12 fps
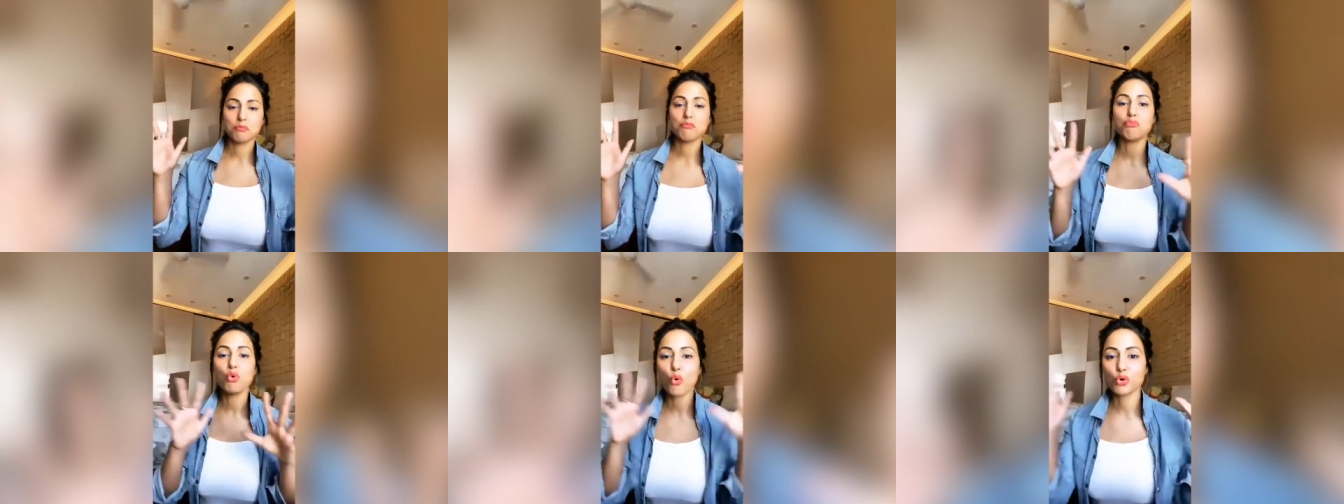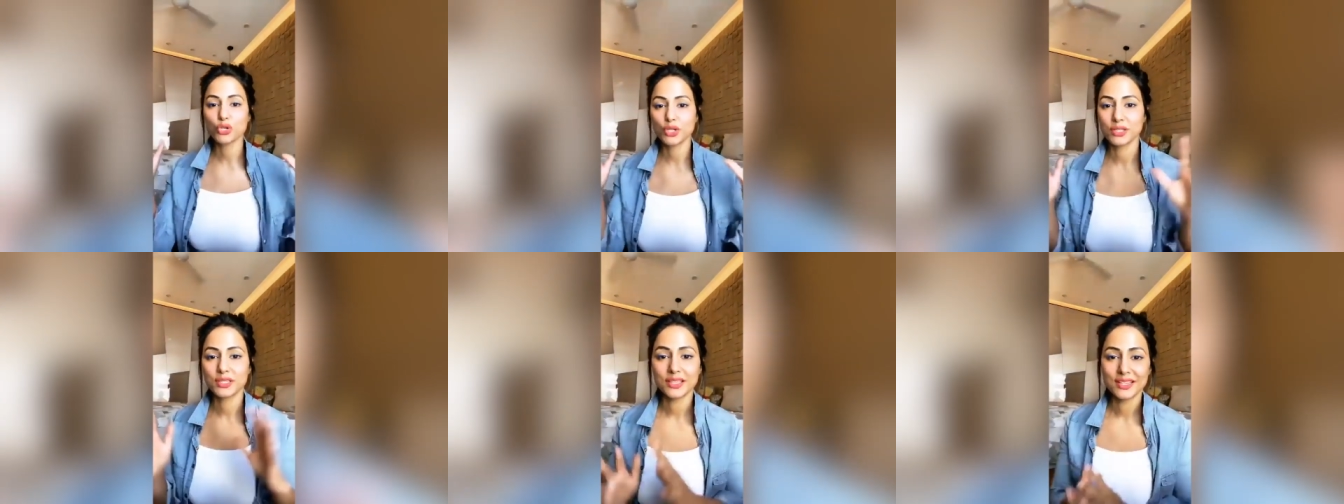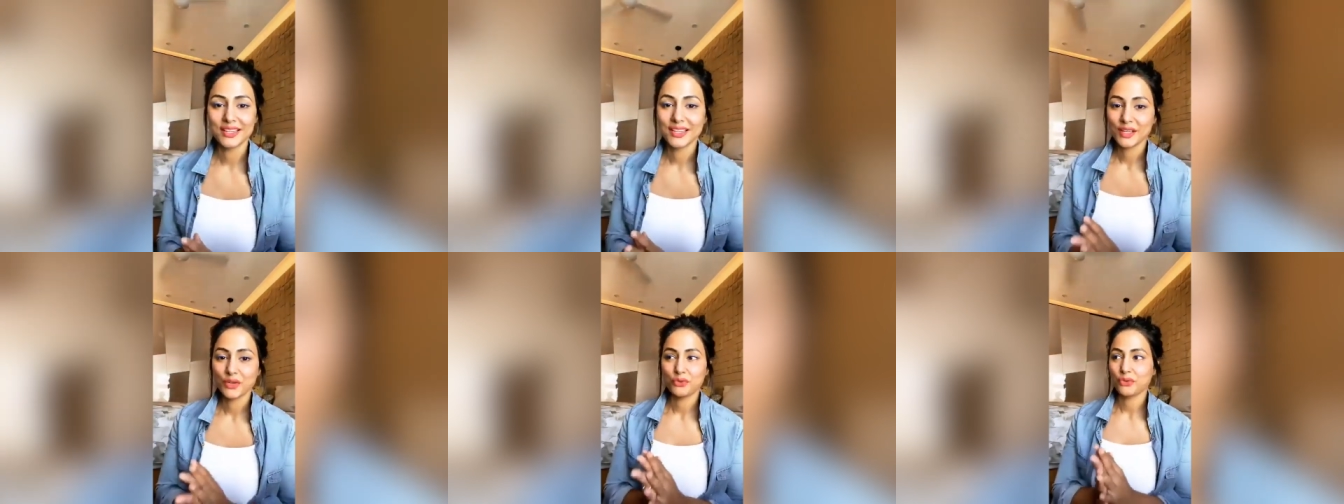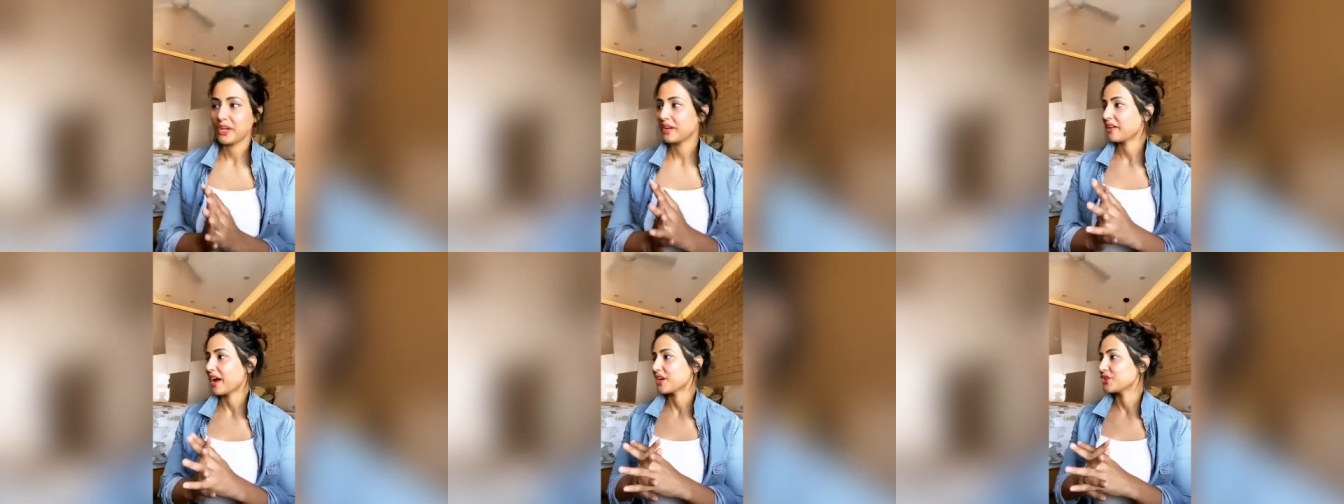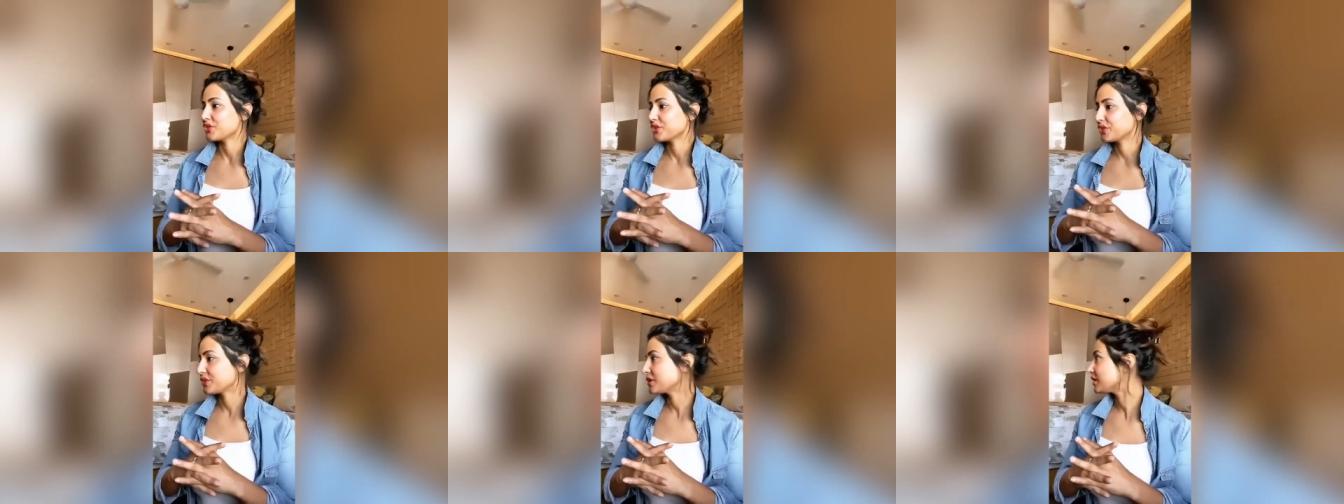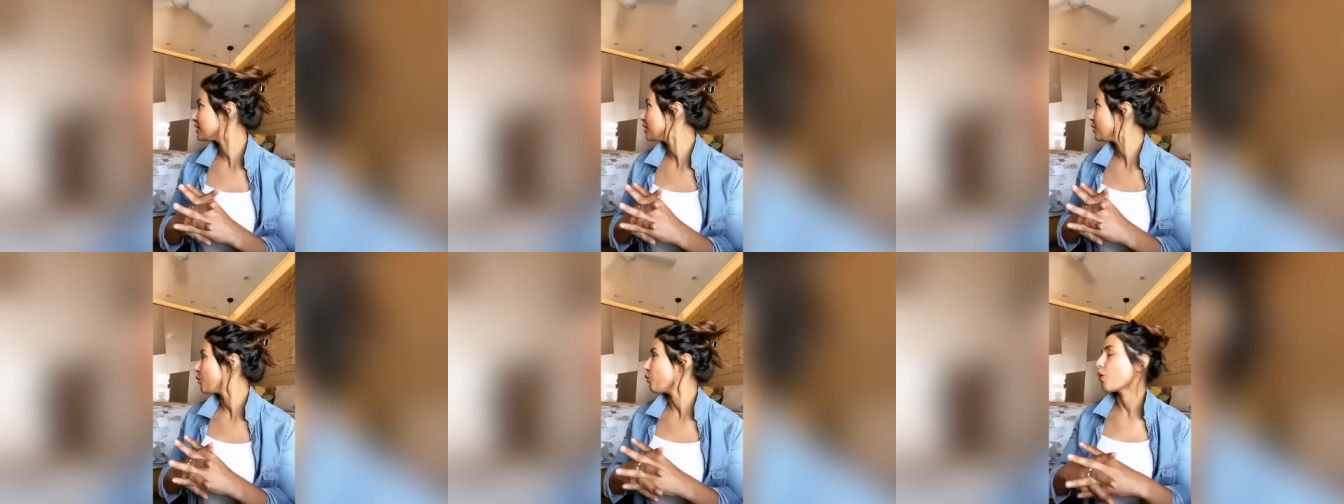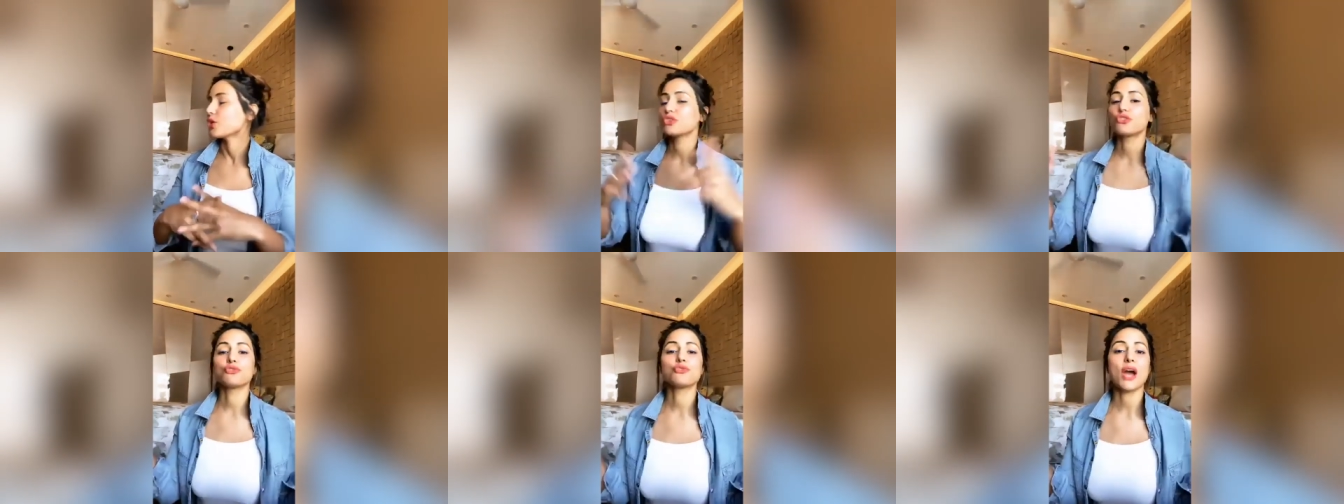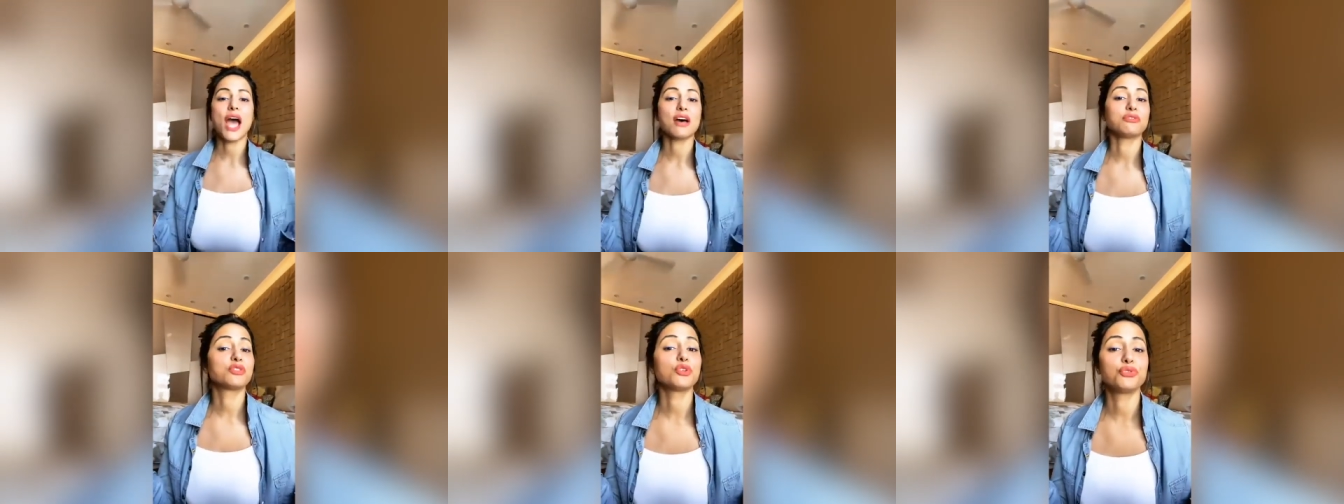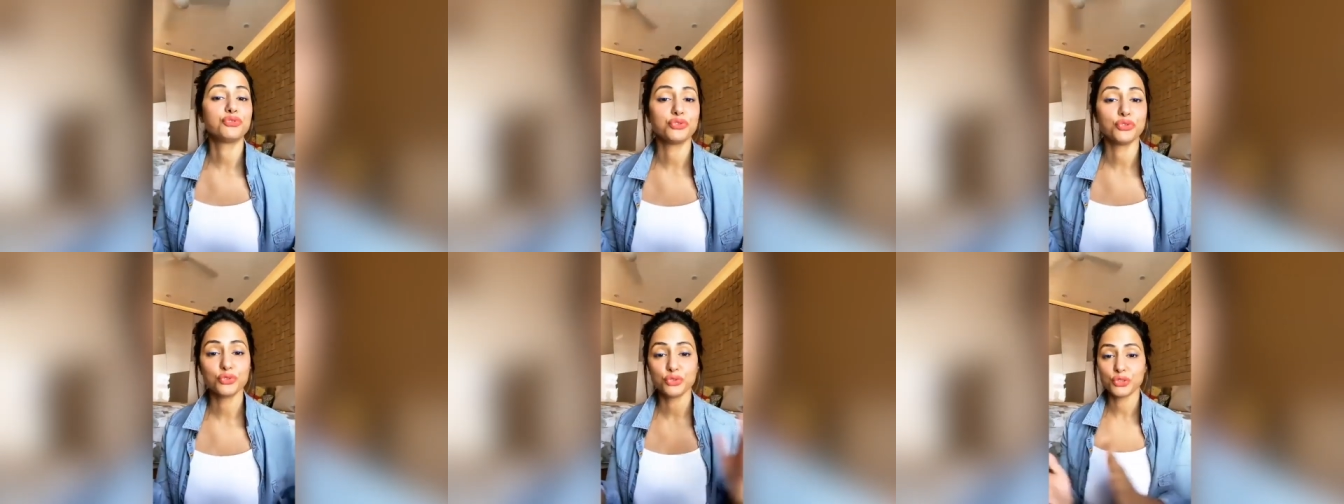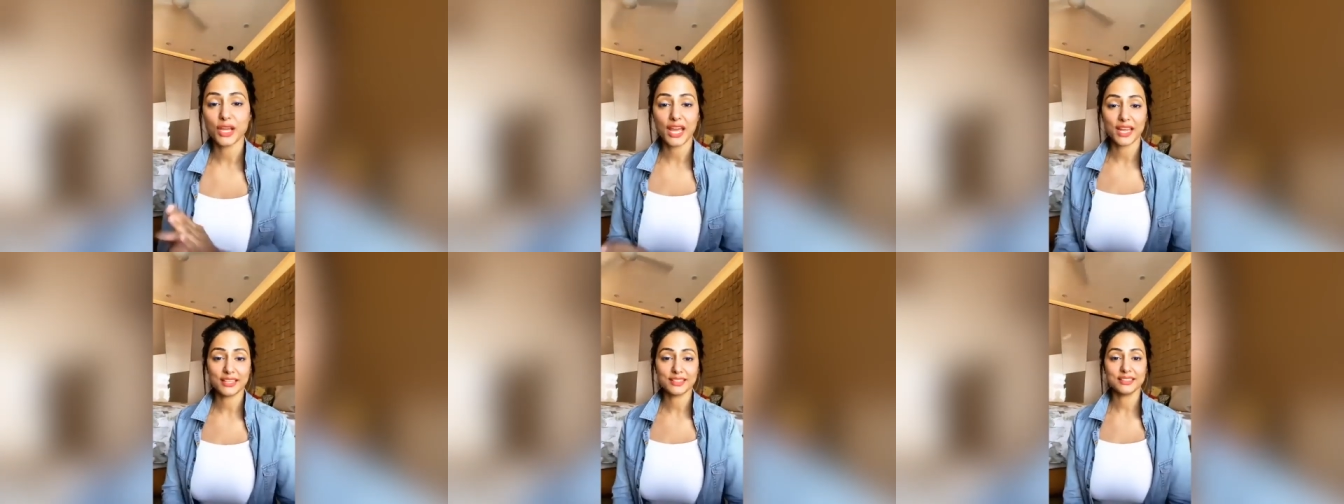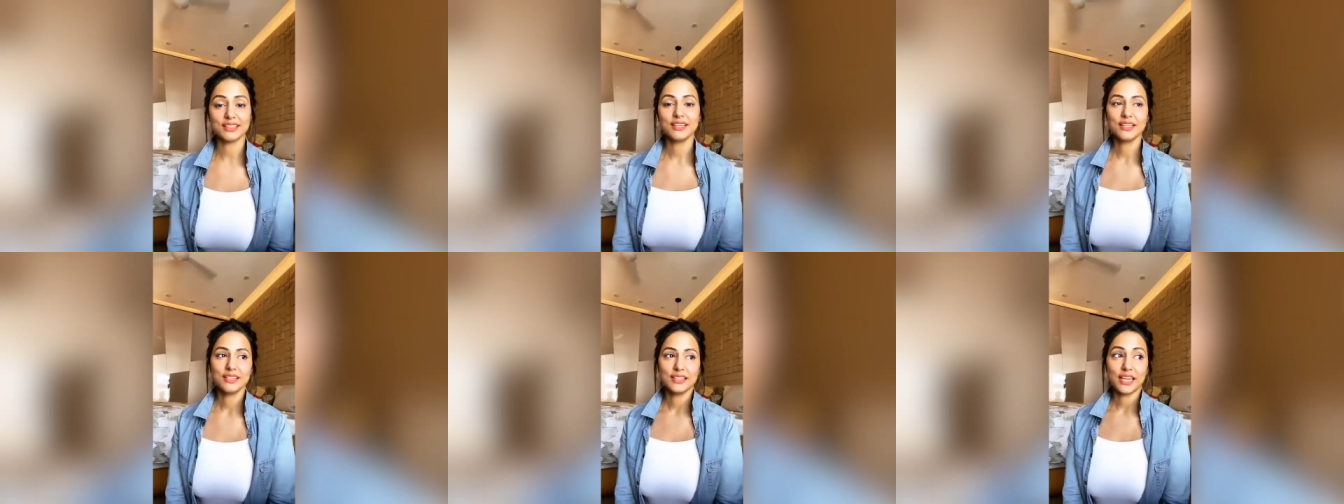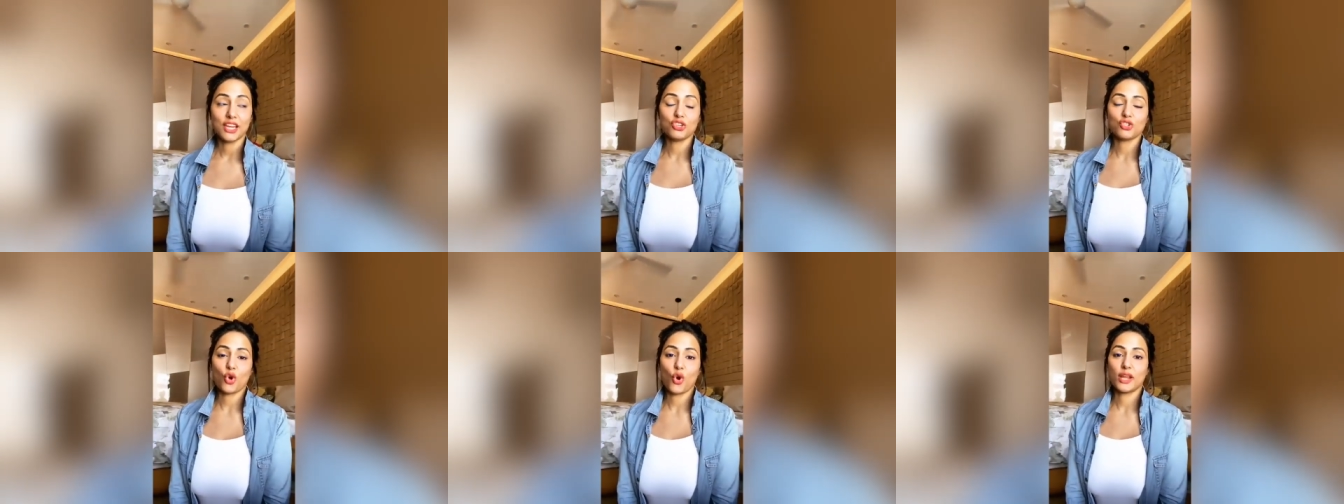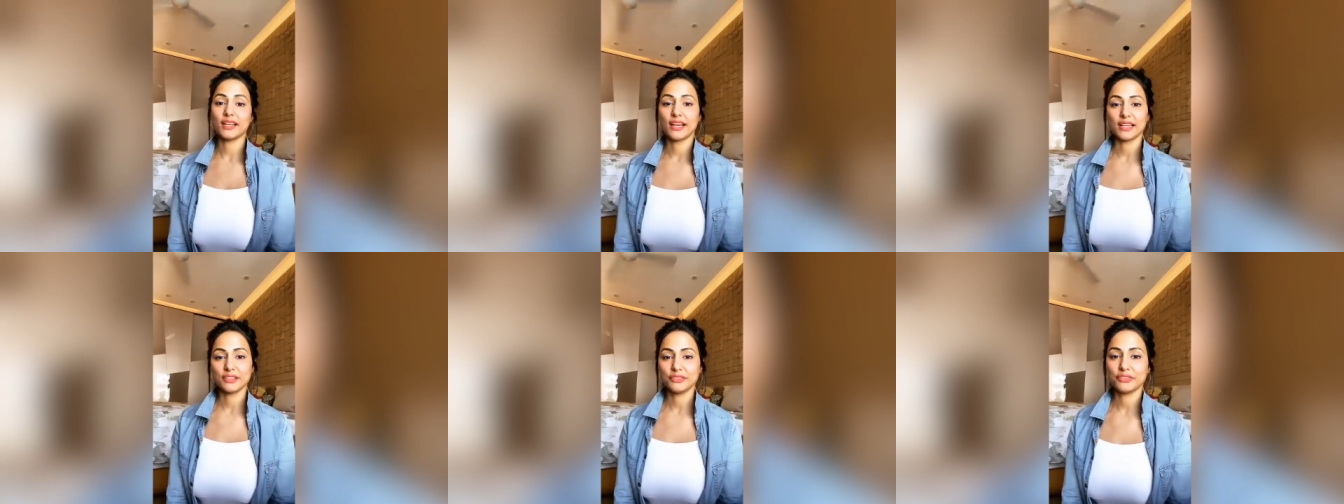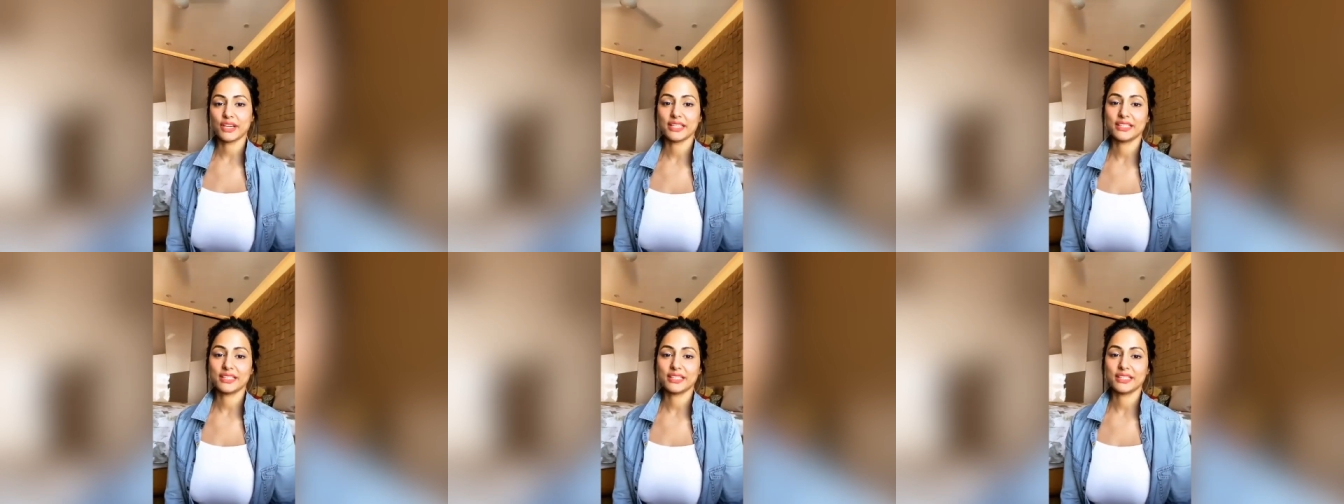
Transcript: mode where I just want to have good food and enjoy life.